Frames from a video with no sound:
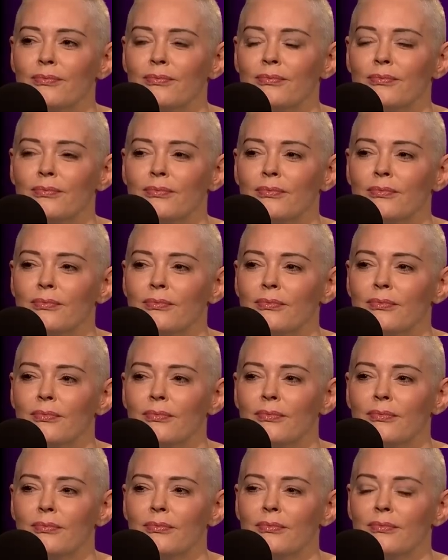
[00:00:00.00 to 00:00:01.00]
What would you run
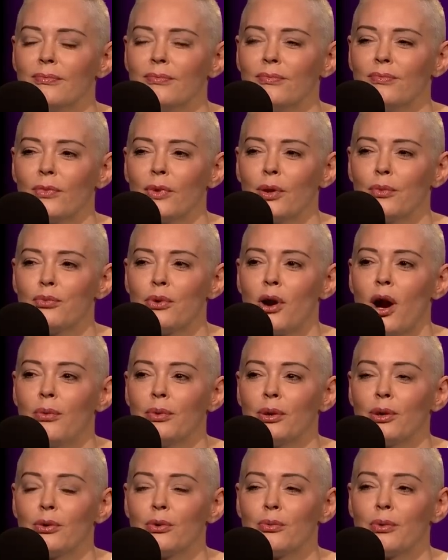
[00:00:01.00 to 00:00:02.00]
as?
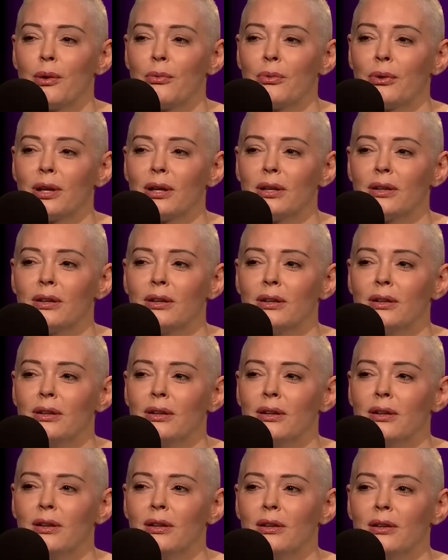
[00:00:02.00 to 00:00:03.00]
Probably a Republican.
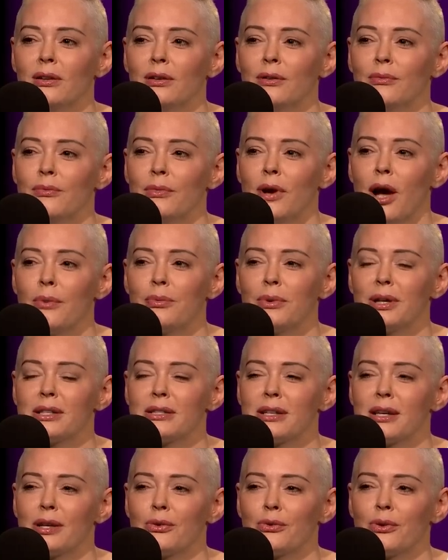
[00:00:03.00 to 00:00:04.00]
Not because
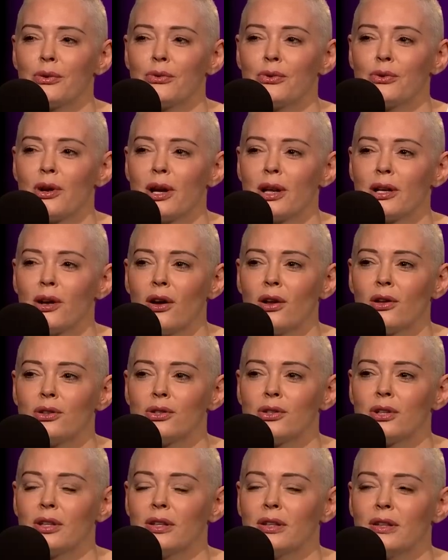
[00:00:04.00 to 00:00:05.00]
I agree with their
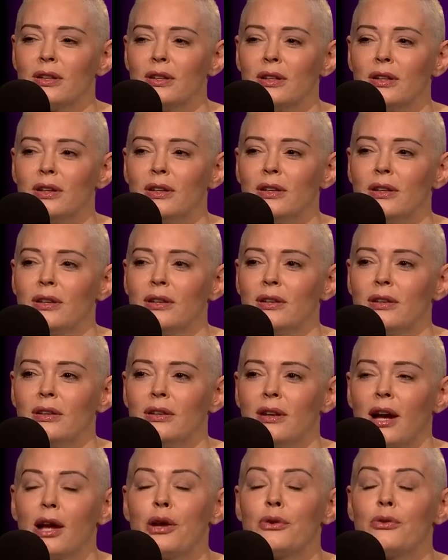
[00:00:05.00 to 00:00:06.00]
ideology,
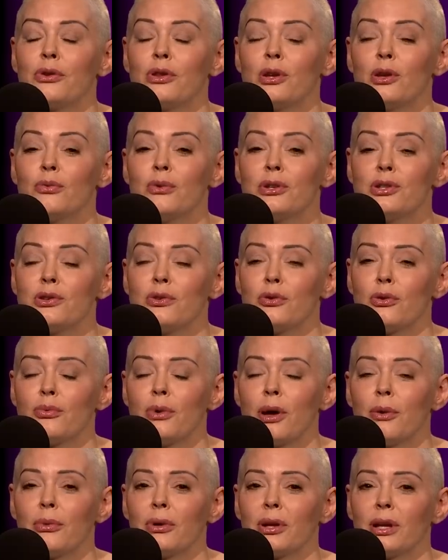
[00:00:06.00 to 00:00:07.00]
I agree with the original
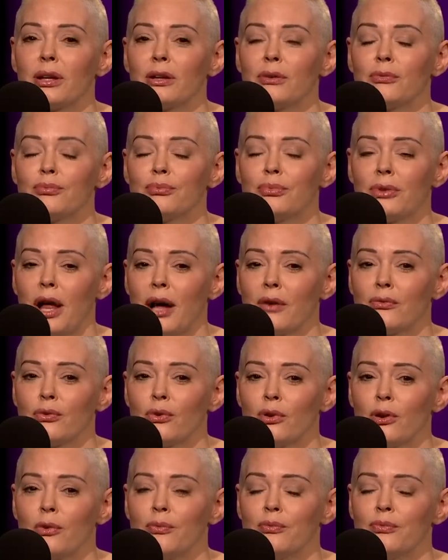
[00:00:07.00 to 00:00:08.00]
Republican
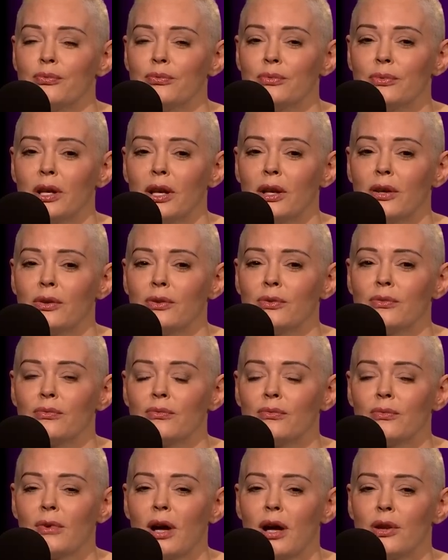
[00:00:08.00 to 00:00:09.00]
platform, you know,
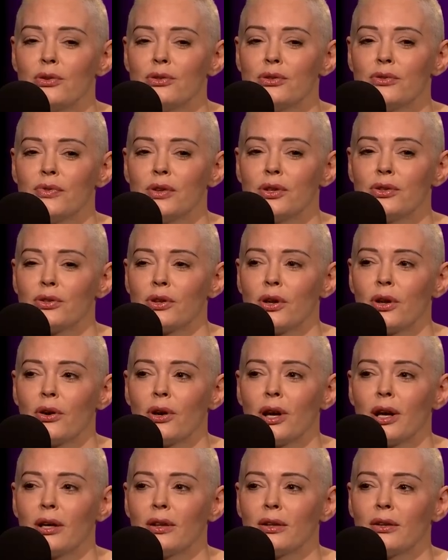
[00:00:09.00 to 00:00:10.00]
hundreds of years ago,
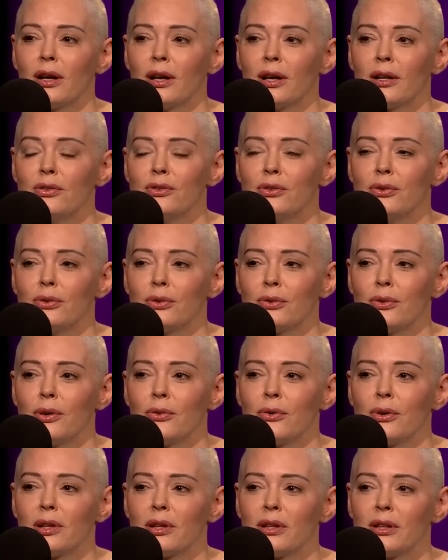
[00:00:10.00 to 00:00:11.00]
I, I do agree
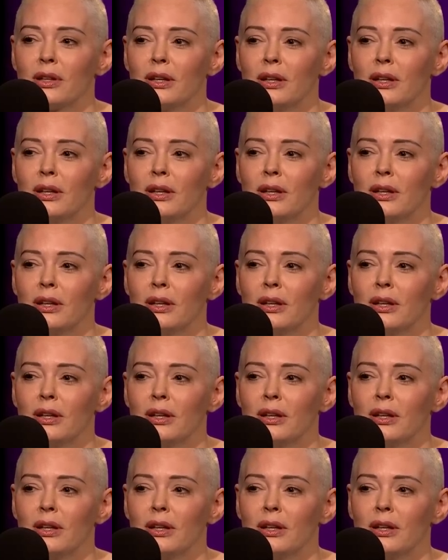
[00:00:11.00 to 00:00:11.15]
with,